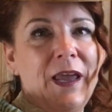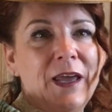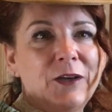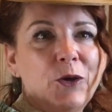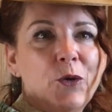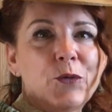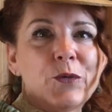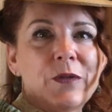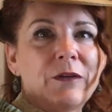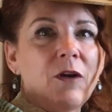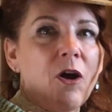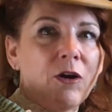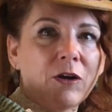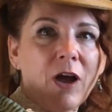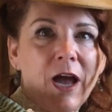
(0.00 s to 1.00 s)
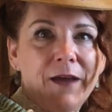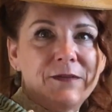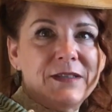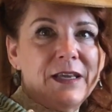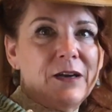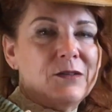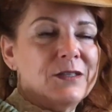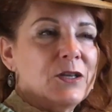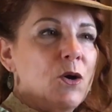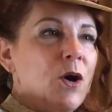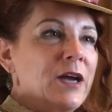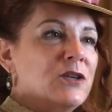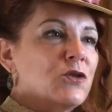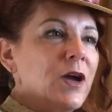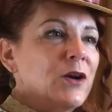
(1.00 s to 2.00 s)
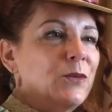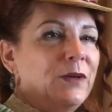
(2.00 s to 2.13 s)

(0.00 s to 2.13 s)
and go through their archives there. So I try to